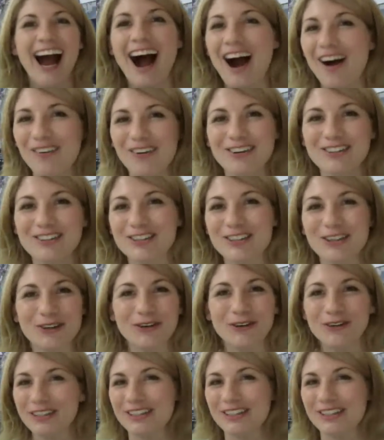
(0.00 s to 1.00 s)
I wasn't
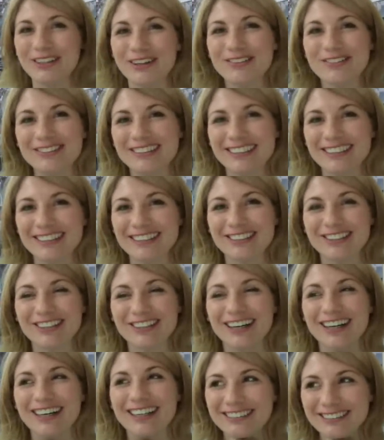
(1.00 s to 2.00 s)
cool enough to
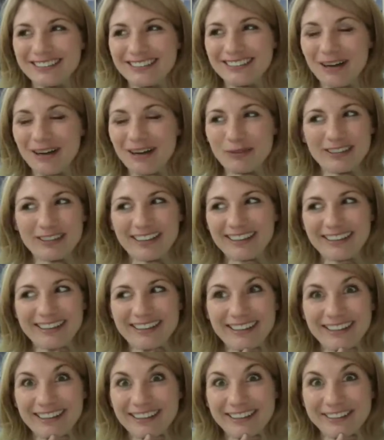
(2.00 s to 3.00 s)
try and like pretend I
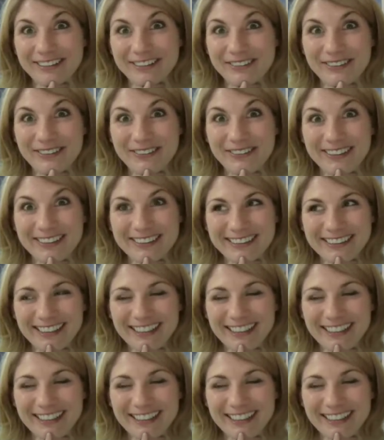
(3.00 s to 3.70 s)
didn't know who he was.